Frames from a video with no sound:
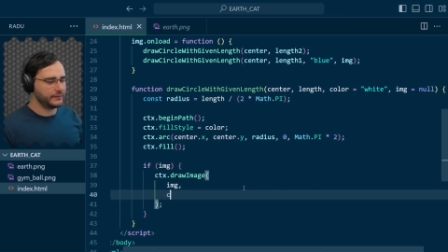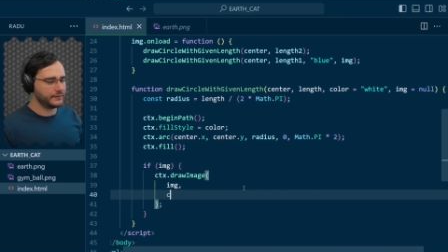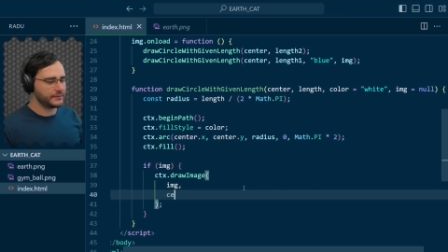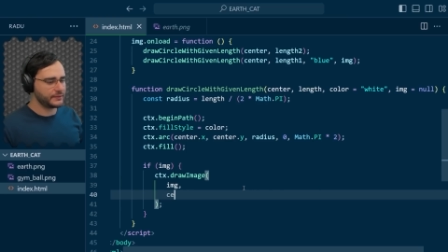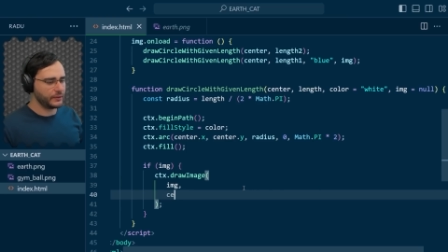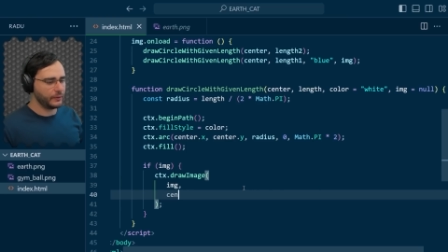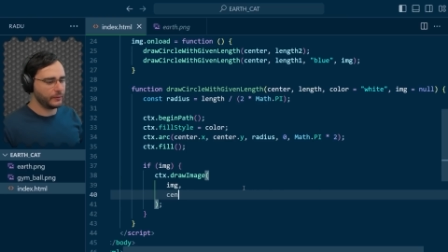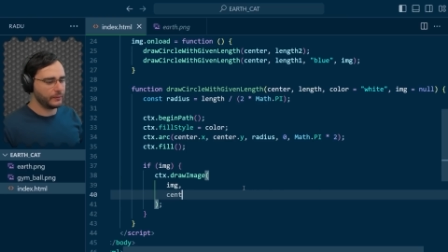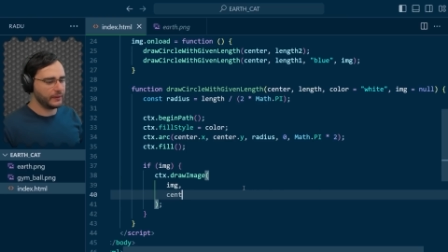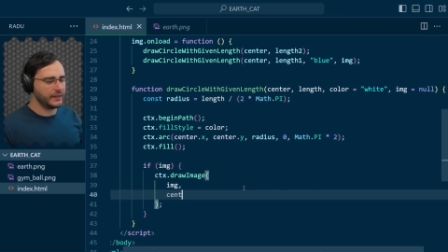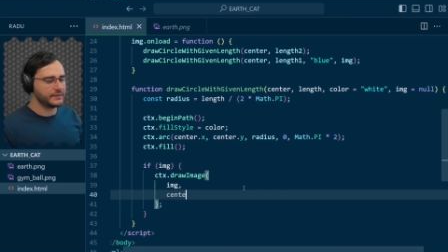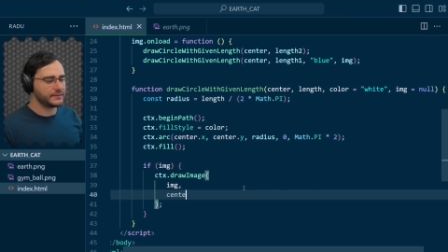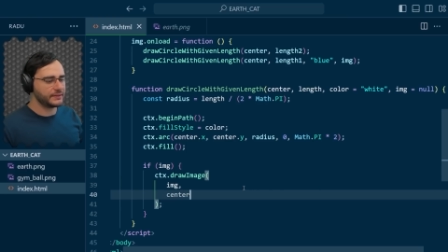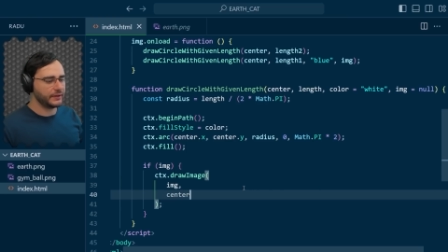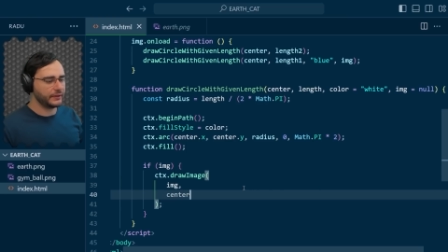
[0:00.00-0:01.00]
So
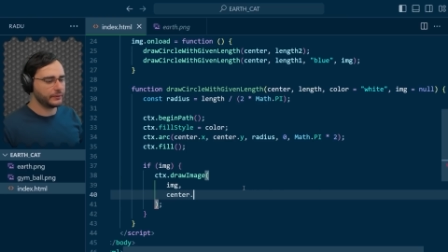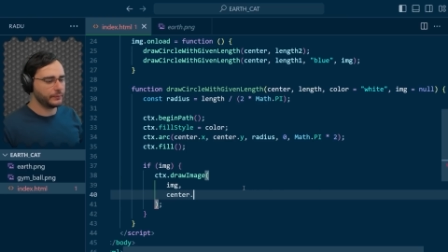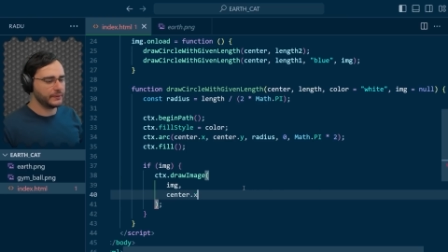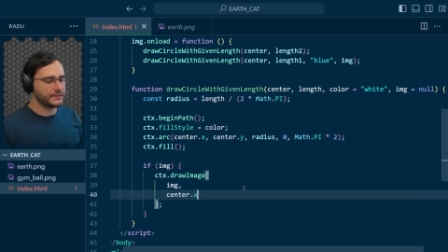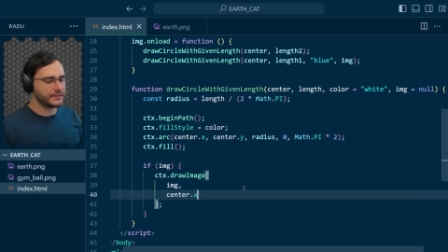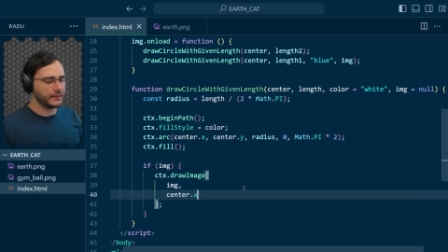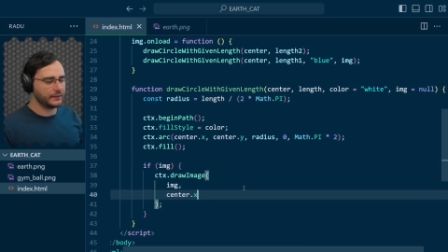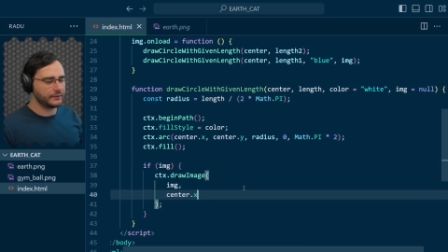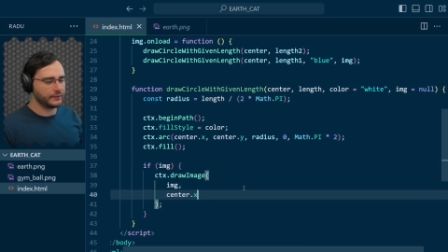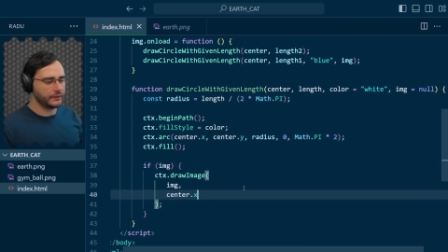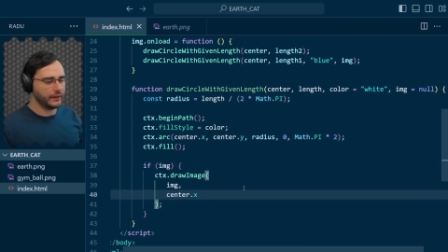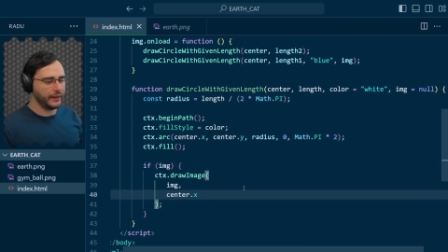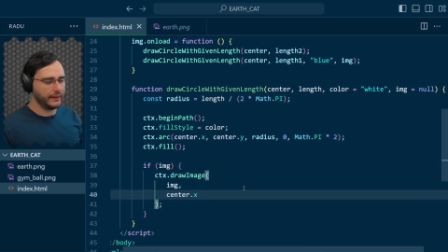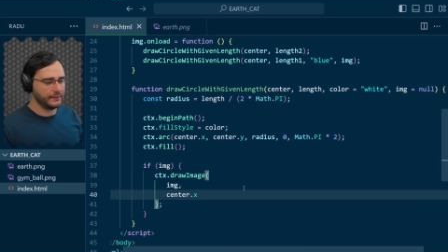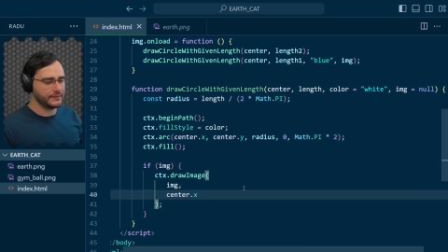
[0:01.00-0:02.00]
let's start with center
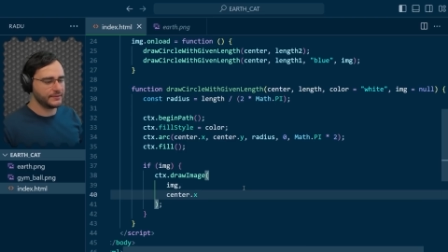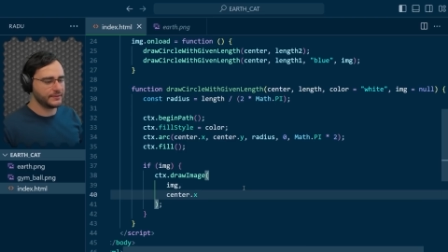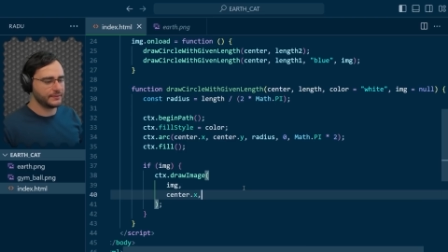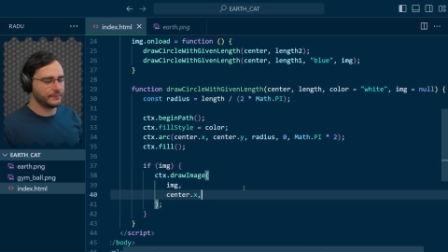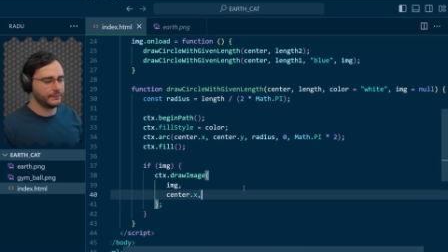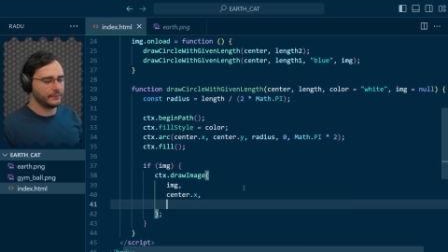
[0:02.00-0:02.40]
x,